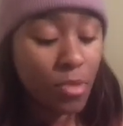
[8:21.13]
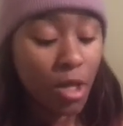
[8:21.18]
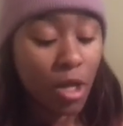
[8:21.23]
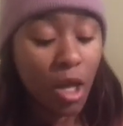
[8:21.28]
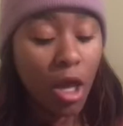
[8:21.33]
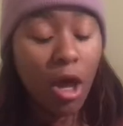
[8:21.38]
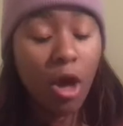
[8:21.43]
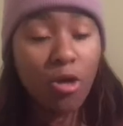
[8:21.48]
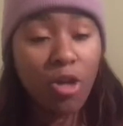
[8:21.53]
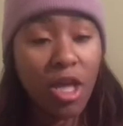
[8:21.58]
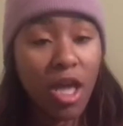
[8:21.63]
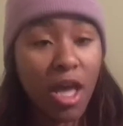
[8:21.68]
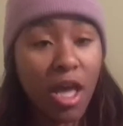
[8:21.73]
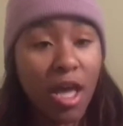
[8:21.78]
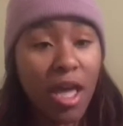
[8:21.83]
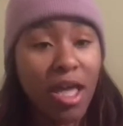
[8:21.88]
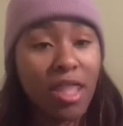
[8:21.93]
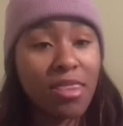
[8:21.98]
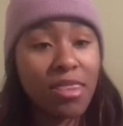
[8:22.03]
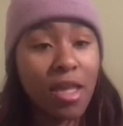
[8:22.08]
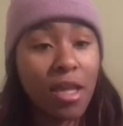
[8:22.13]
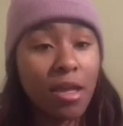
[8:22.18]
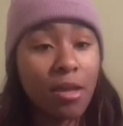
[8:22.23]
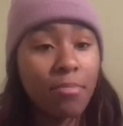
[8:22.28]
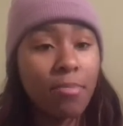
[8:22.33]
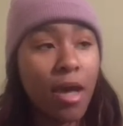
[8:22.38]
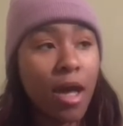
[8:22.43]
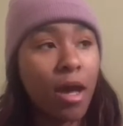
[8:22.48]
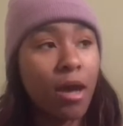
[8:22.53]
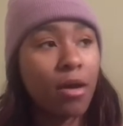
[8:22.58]
oh yeah, and think
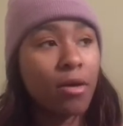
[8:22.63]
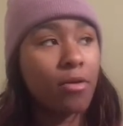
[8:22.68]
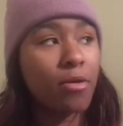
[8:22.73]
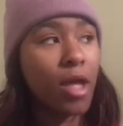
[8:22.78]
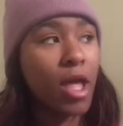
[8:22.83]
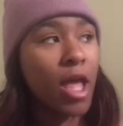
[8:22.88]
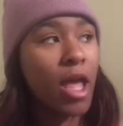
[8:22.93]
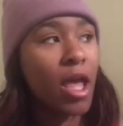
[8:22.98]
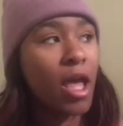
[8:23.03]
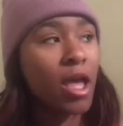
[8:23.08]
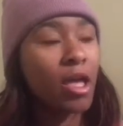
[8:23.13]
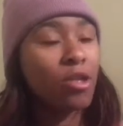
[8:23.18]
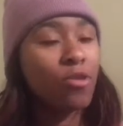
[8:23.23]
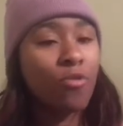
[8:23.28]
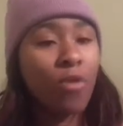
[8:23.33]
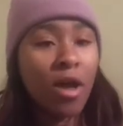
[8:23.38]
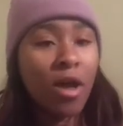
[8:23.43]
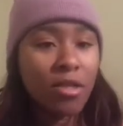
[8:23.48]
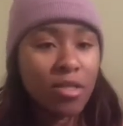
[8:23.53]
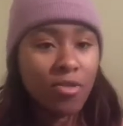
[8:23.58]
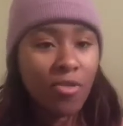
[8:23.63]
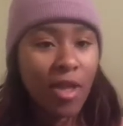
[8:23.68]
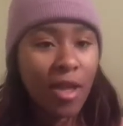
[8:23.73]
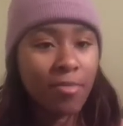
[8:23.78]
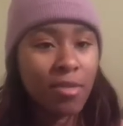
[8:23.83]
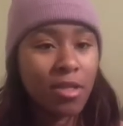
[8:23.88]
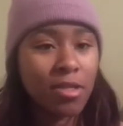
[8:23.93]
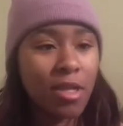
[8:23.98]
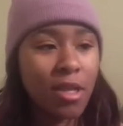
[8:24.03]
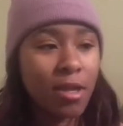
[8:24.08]
about, you also
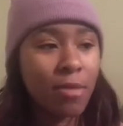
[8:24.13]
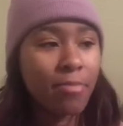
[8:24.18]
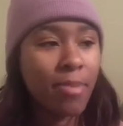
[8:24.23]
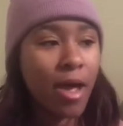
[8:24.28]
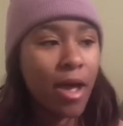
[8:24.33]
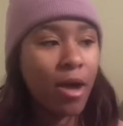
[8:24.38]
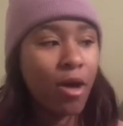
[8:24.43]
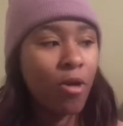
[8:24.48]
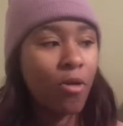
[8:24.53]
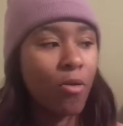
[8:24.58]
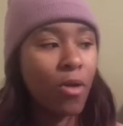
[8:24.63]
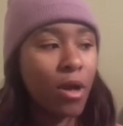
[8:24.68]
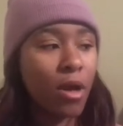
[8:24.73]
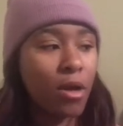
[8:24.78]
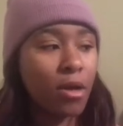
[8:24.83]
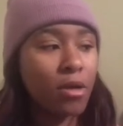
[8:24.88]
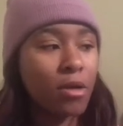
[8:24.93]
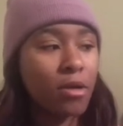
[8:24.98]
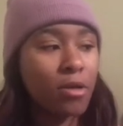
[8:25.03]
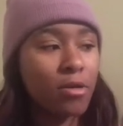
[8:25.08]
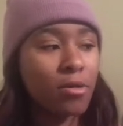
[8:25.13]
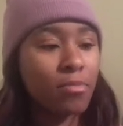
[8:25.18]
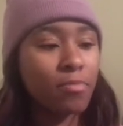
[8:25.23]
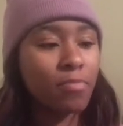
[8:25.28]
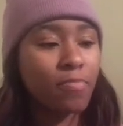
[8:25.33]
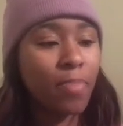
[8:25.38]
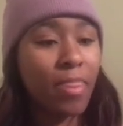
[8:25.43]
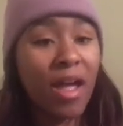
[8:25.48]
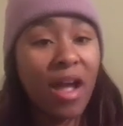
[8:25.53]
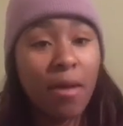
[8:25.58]
have to think about
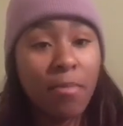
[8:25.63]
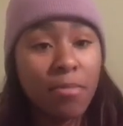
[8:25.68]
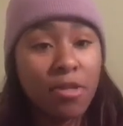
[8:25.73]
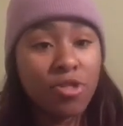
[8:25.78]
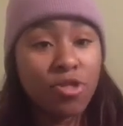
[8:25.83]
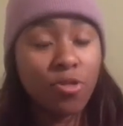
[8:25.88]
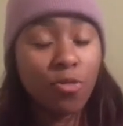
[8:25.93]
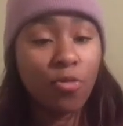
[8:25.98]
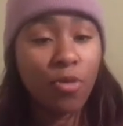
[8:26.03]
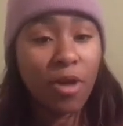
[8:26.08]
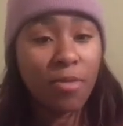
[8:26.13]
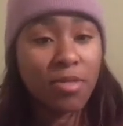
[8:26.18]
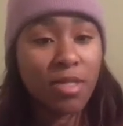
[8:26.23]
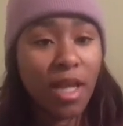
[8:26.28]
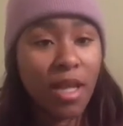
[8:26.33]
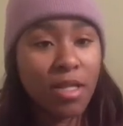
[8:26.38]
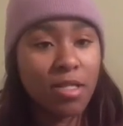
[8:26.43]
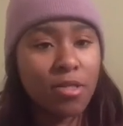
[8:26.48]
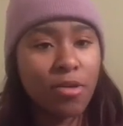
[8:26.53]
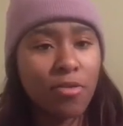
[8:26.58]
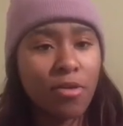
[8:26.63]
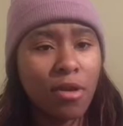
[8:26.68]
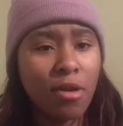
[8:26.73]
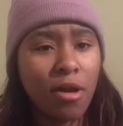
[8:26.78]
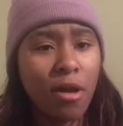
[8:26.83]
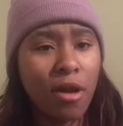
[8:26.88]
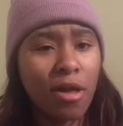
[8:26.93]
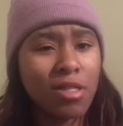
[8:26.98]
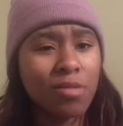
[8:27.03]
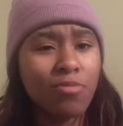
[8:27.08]
how much your website is going to
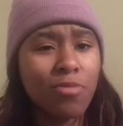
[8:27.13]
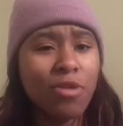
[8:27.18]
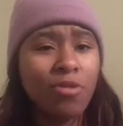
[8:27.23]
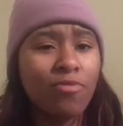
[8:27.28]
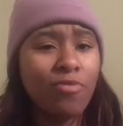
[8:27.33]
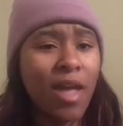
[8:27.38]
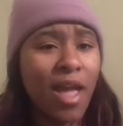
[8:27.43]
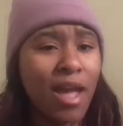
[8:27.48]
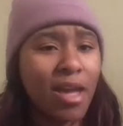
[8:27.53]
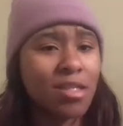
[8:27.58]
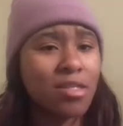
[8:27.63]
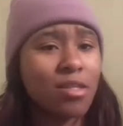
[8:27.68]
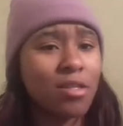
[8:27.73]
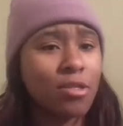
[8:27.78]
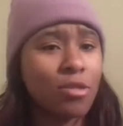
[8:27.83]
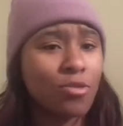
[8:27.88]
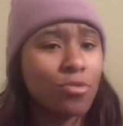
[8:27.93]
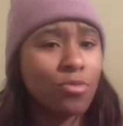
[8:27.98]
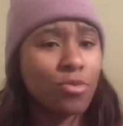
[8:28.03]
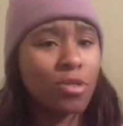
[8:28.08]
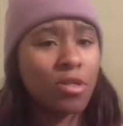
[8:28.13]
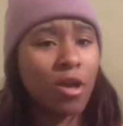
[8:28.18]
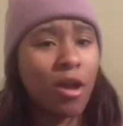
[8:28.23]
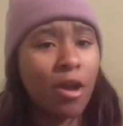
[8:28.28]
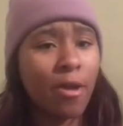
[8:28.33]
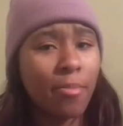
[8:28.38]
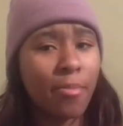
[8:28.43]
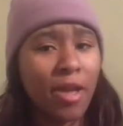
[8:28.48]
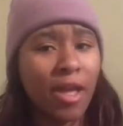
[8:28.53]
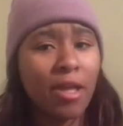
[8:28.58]
cost when you actually do
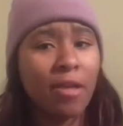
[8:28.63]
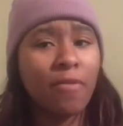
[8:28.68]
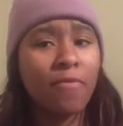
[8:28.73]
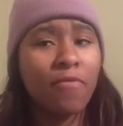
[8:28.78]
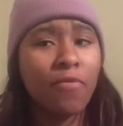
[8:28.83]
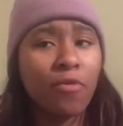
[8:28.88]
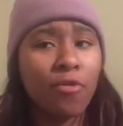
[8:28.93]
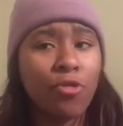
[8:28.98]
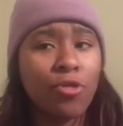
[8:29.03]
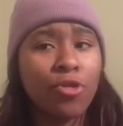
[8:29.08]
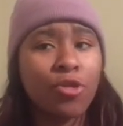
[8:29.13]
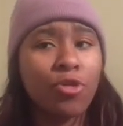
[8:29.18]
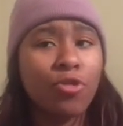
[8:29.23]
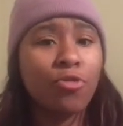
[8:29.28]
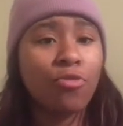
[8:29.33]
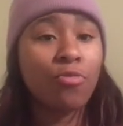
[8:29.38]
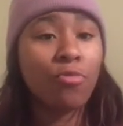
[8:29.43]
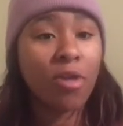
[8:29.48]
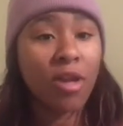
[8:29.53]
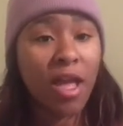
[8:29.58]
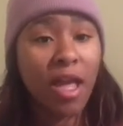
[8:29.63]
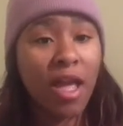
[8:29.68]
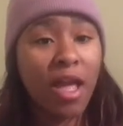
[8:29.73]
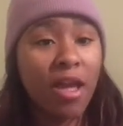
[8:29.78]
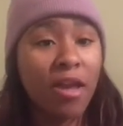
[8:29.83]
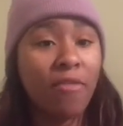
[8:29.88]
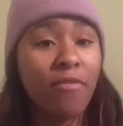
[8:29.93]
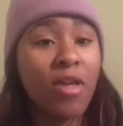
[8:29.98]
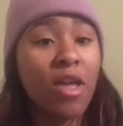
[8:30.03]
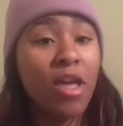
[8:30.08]
start paying for it. So you want to
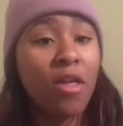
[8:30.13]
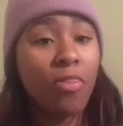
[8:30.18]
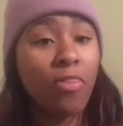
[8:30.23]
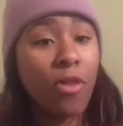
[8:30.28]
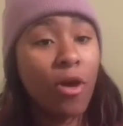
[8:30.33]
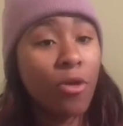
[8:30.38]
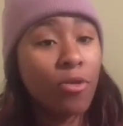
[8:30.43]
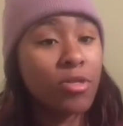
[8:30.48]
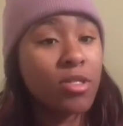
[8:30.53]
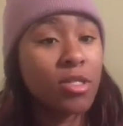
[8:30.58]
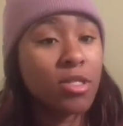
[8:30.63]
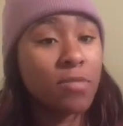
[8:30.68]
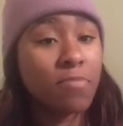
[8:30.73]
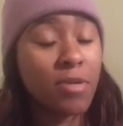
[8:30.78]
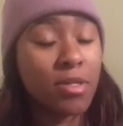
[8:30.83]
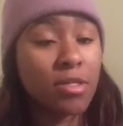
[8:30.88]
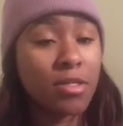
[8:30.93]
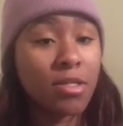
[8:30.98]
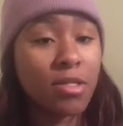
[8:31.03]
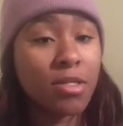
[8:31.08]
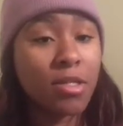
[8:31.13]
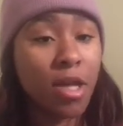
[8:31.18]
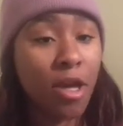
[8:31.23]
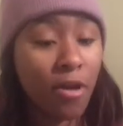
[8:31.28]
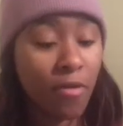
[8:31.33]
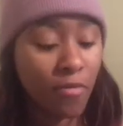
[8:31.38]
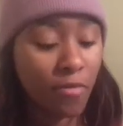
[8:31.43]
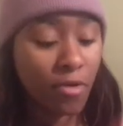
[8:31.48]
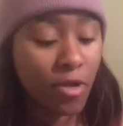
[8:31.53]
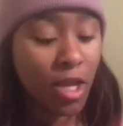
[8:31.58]
have those expenses
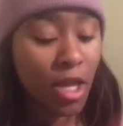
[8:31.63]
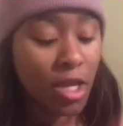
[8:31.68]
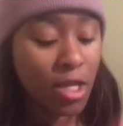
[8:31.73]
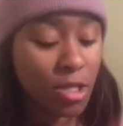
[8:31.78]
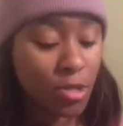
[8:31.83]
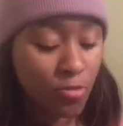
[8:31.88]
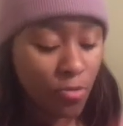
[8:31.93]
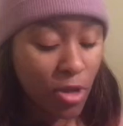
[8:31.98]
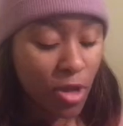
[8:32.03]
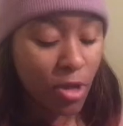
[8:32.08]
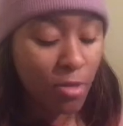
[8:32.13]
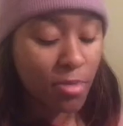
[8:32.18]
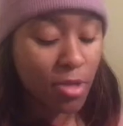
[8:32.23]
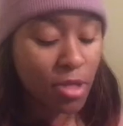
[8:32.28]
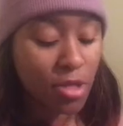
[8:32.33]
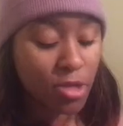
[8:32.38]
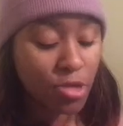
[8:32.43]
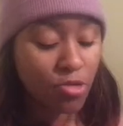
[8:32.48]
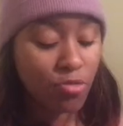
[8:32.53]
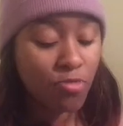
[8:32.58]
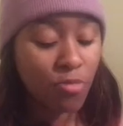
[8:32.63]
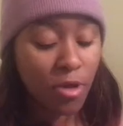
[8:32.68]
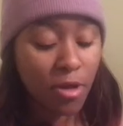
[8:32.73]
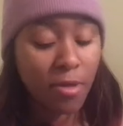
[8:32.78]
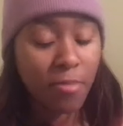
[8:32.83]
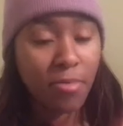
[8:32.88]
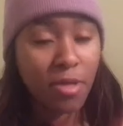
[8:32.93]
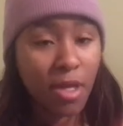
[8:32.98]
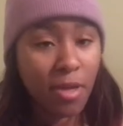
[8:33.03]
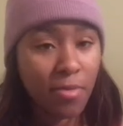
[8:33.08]
covered as well, because you
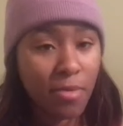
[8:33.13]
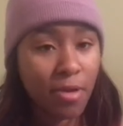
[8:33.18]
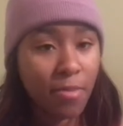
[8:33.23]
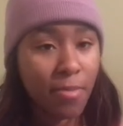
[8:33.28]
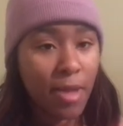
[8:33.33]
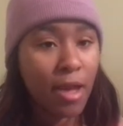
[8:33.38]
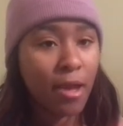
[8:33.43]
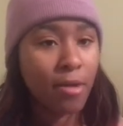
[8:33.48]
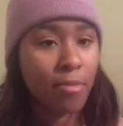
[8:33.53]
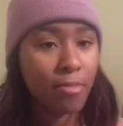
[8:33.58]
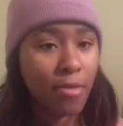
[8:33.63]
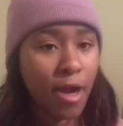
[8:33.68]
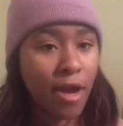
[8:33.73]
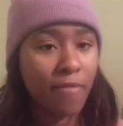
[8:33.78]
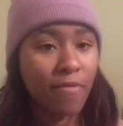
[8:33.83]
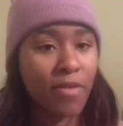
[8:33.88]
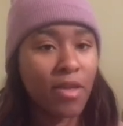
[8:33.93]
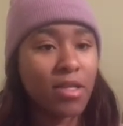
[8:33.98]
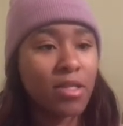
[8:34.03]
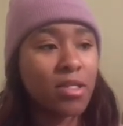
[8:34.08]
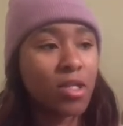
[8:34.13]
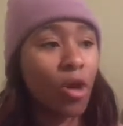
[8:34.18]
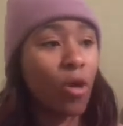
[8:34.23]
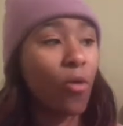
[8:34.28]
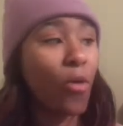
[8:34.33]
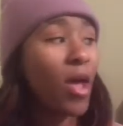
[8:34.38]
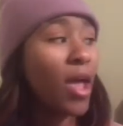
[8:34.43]
want to be able to make a profit. So